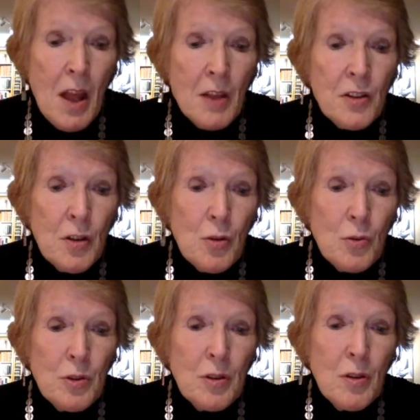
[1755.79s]

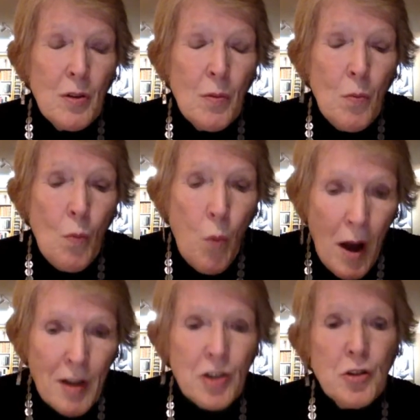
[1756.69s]
So
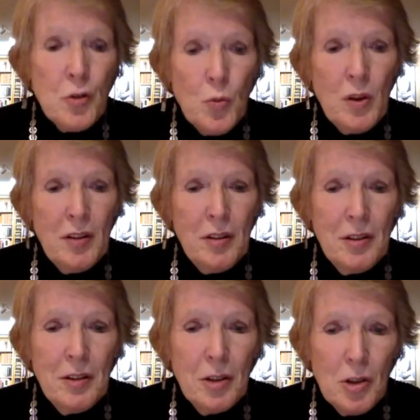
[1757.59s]
why should we
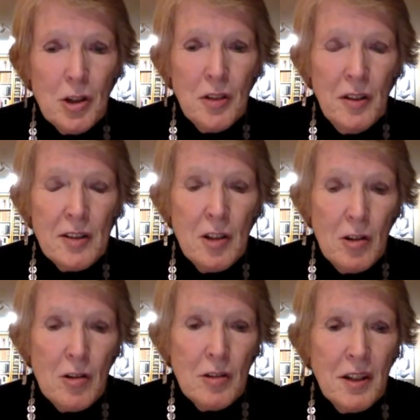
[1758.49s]
look at this
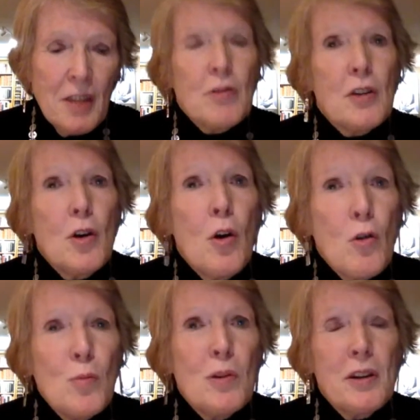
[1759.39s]
long and, and rather
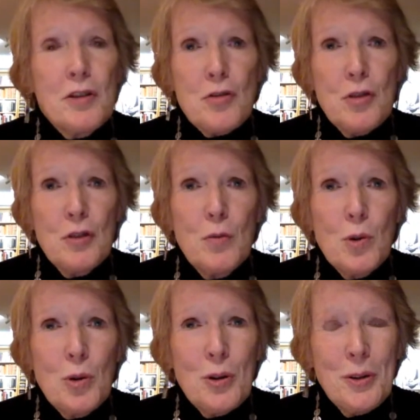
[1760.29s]
horrible history of
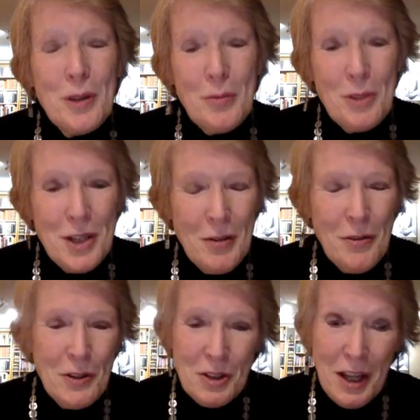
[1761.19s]
war, uh, which I've
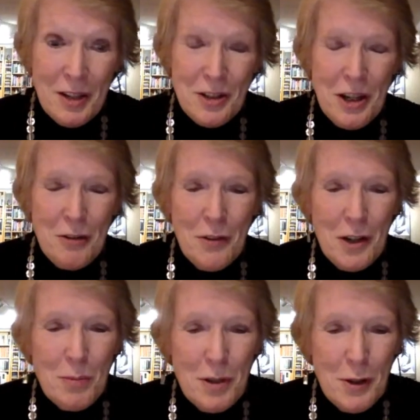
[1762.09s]
sketched out
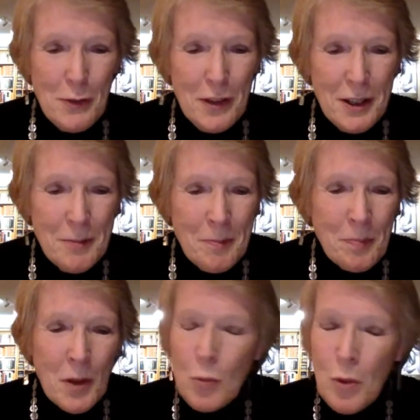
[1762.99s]
very briefly?
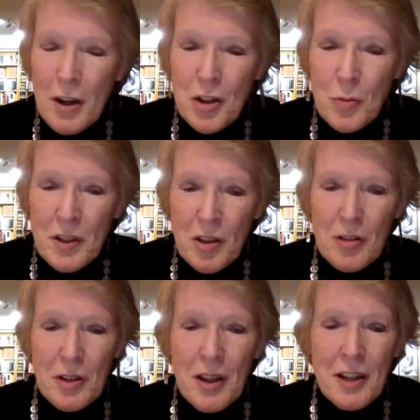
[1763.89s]
Why should we
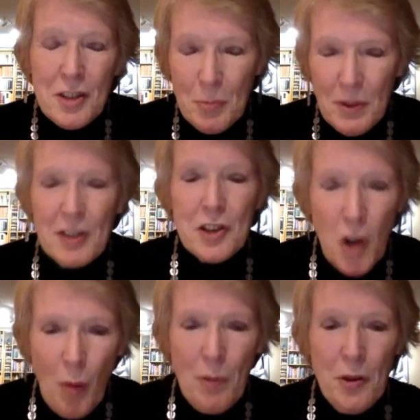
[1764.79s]
not simply
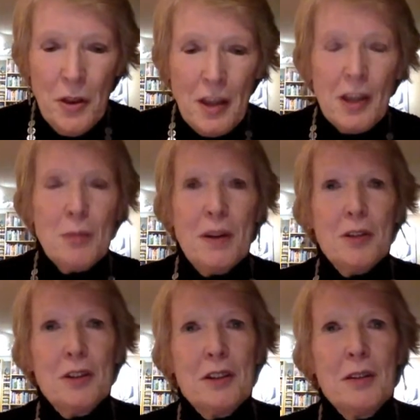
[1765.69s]
stop thinking about
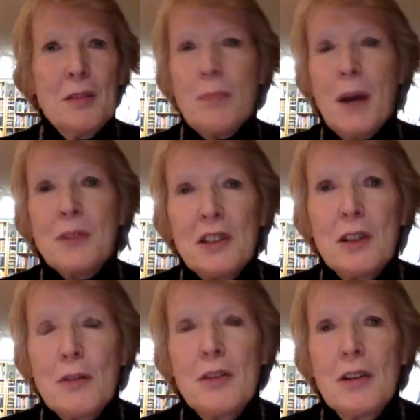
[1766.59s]
it? Uh, perhaps it's
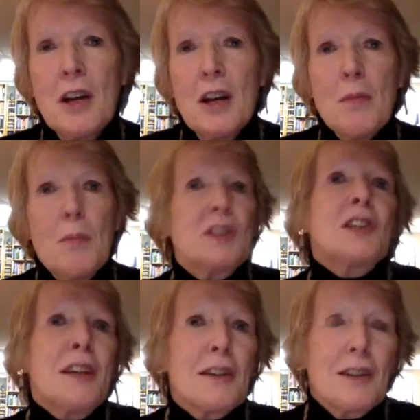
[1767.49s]
even a
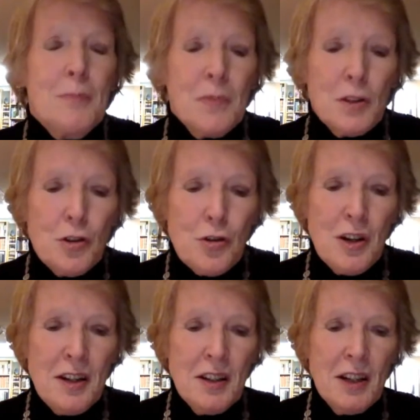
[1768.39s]
mistake to
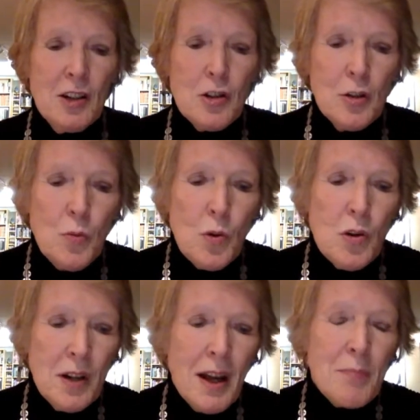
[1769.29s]
try and, and look at war.
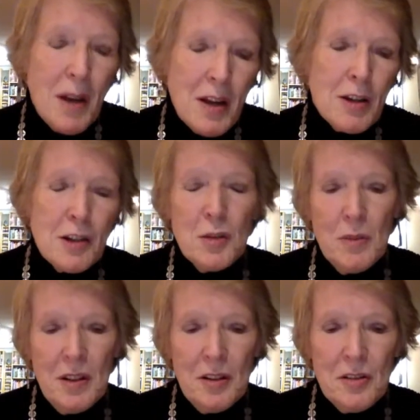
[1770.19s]
And I, my argument
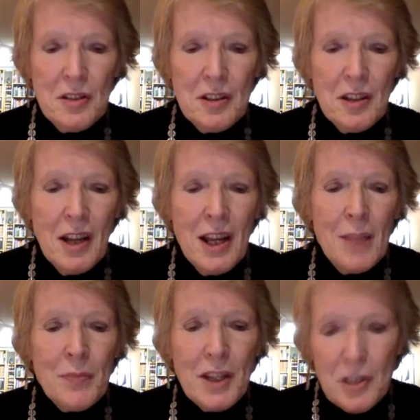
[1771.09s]
is that
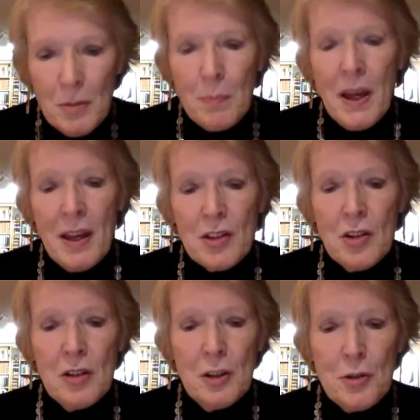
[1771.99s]
its impact on
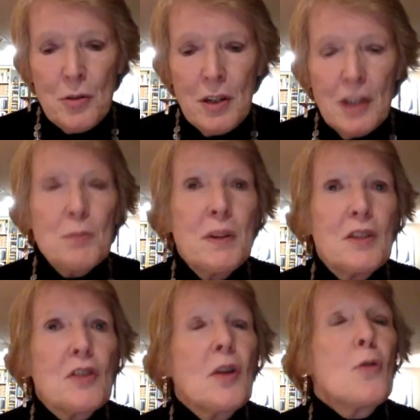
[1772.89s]
history has been
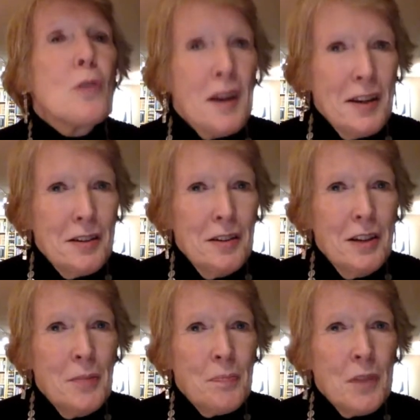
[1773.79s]
so great
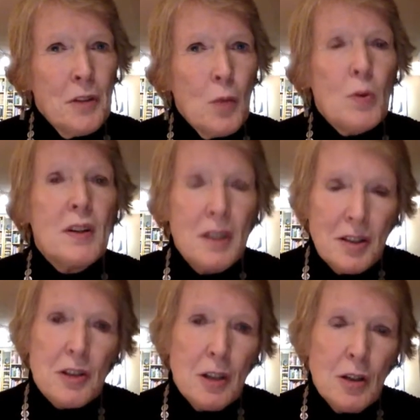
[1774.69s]
that we need
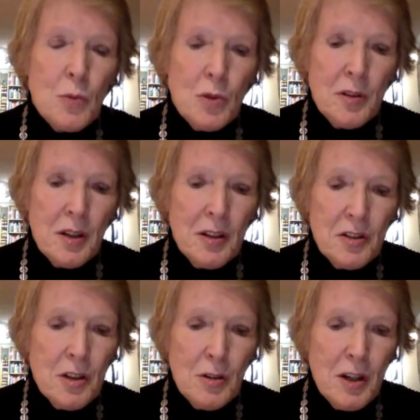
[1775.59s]
to take war into
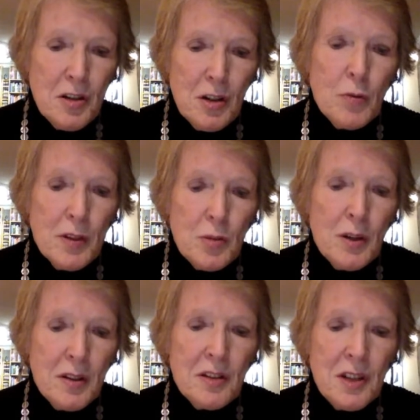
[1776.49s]
consideration if we're to
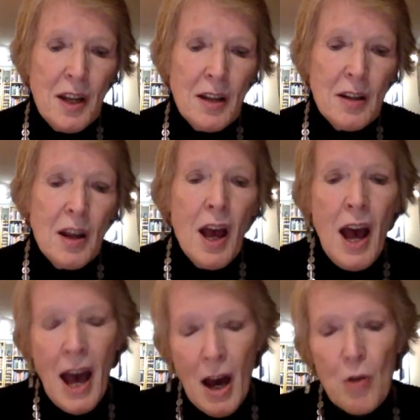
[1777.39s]
understand
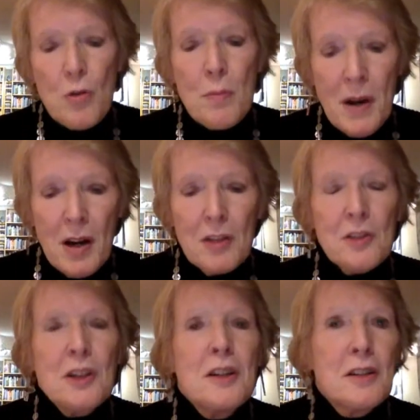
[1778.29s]
how the past
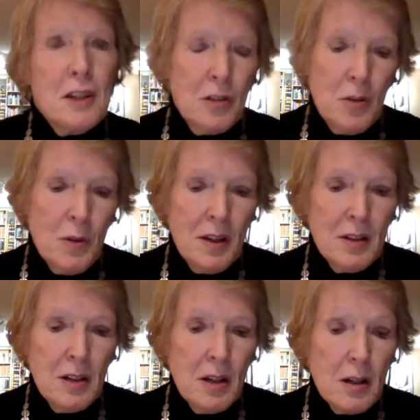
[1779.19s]
turned out the way it
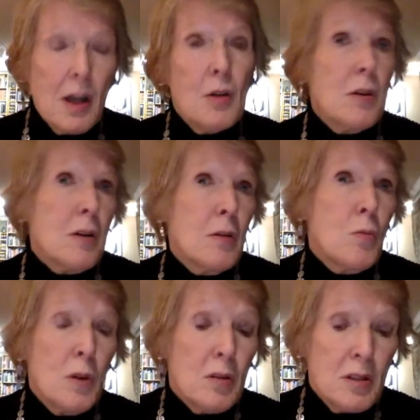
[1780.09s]
did and how our
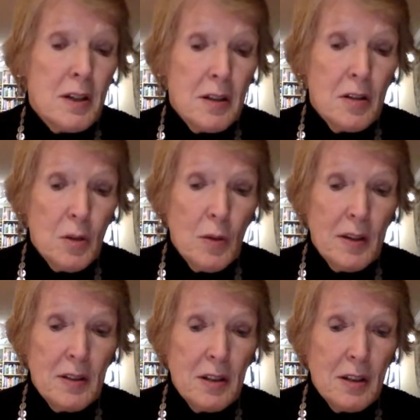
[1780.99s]
world turned out the way
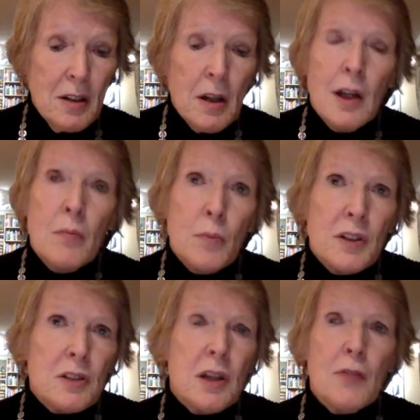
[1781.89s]
it did. We
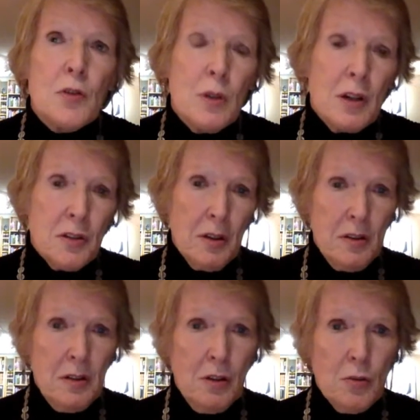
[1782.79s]
just have to ask
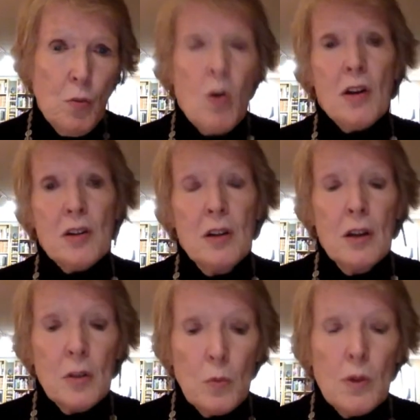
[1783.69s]
ourselves what
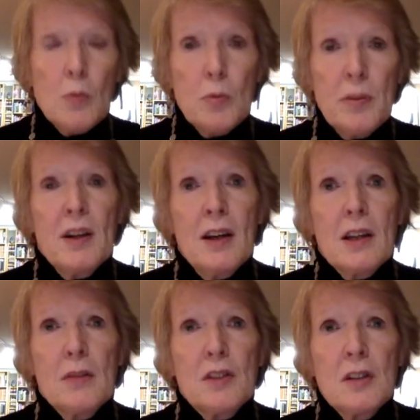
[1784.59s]
the world would be like
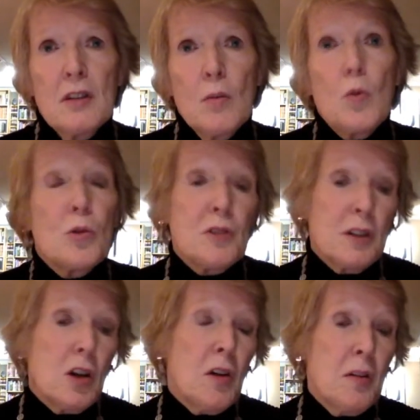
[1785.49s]
if certain wars had
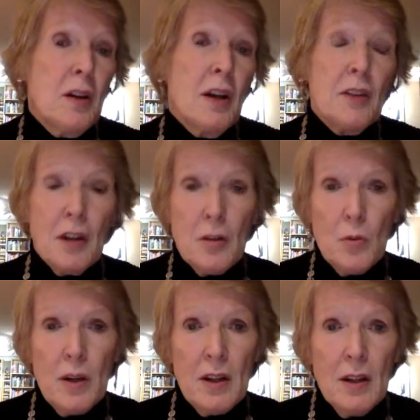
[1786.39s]
gone the other
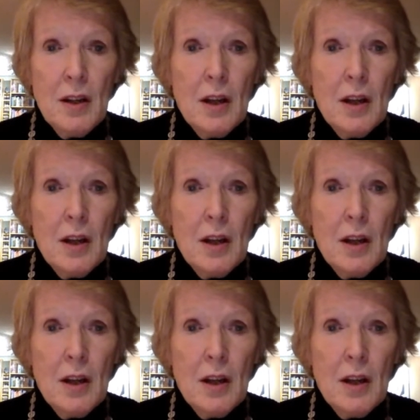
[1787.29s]
way,